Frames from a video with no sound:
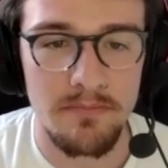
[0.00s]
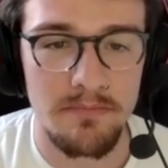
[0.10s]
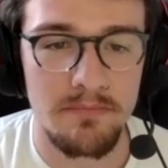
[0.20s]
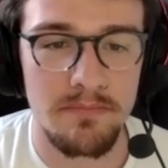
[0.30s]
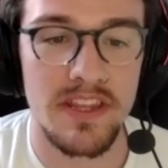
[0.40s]

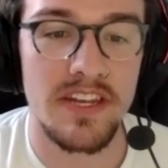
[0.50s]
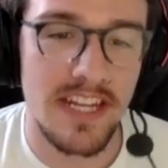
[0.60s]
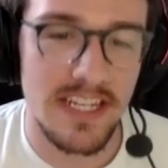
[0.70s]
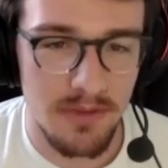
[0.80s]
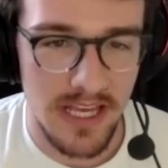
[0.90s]
But then you
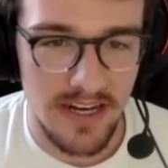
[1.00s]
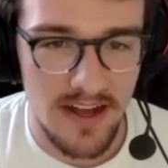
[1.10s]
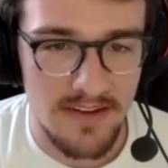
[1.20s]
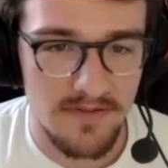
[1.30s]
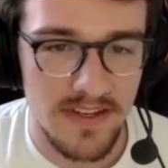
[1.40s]
get to play it
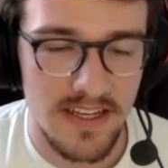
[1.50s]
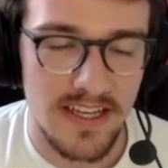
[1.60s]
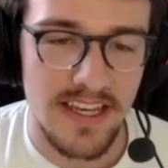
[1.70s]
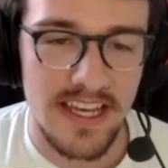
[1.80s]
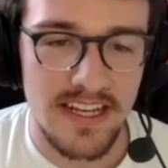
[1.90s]
off.
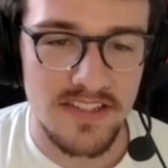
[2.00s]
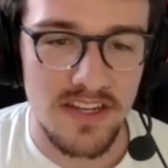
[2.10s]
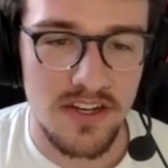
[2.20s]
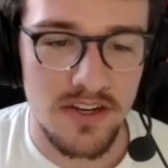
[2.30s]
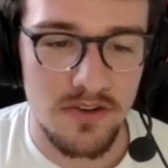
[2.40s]
And
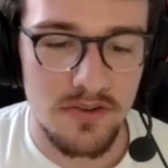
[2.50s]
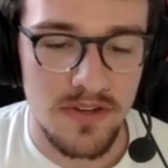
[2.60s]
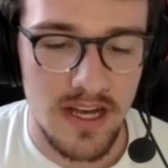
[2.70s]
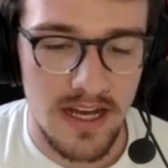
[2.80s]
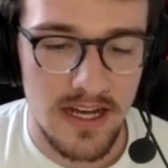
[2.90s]
so
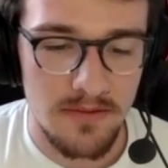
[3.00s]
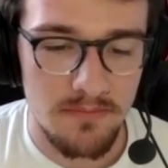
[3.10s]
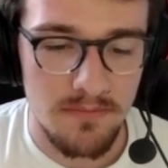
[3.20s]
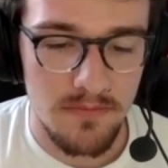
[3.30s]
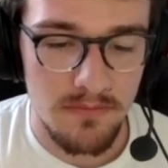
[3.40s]

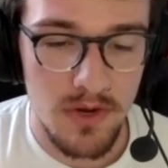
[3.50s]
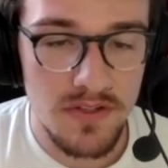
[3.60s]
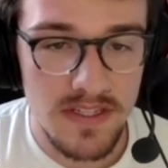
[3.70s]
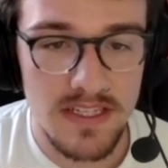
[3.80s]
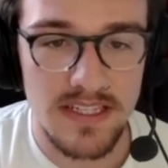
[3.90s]

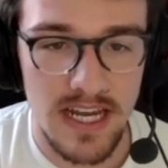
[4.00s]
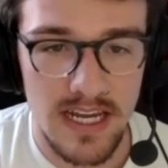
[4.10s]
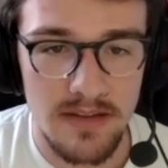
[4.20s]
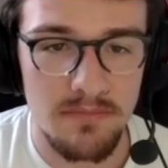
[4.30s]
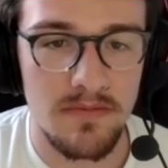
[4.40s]
most of the
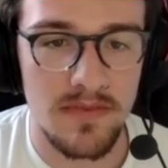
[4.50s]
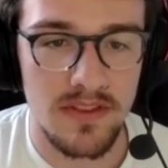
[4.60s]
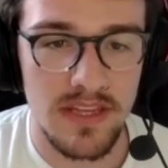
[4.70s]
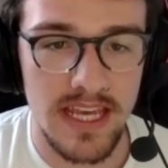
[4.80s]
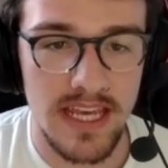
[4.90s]
time,
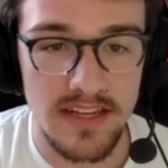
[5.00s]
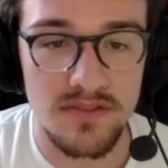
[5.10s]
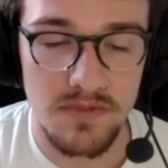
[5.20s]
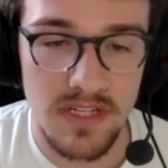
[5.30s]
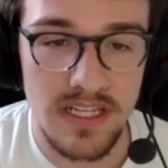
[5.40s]
the
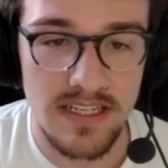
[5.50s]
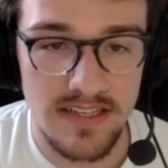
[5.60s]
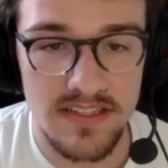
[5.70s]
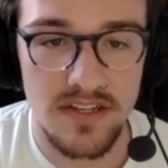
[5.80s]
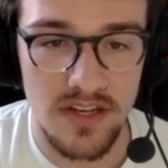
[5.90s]
cast really
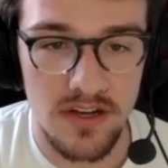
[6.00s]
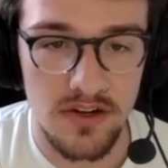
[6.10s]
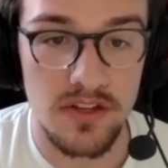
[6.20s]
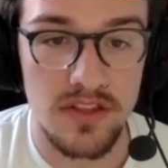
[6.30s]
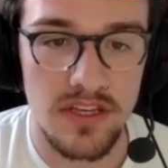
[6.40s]
doesn't know,
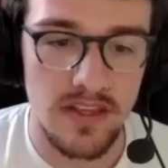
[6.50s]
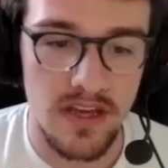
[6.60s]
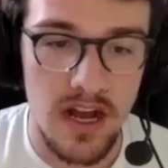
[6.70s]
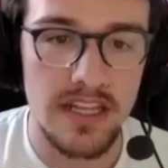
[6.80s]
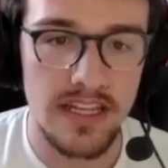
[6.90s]
or the
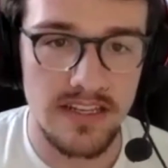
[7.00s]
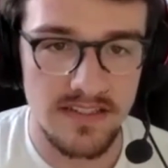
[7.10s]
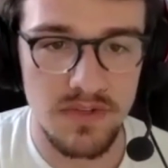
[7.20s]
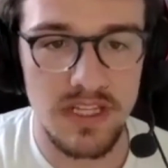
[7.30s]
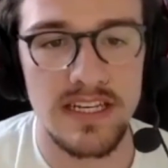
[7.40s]
audience
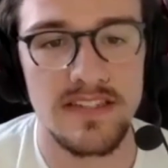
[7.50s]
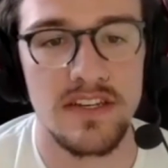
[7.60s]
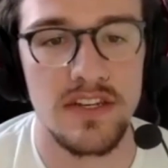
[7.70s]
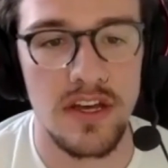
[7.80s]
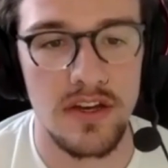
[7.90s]
really
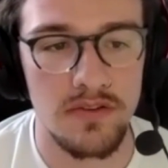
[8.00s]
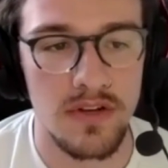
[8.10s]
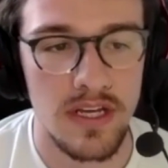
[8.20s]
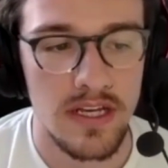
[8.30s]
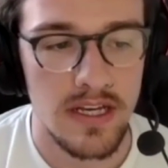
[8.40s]
doesn't know,
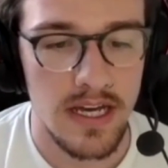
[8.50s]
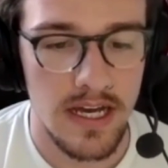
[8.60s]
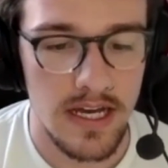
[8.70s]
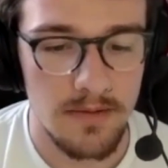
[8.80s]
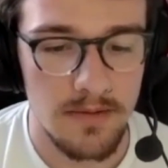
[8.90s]

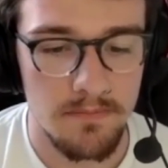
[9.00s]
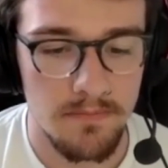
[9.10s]
um,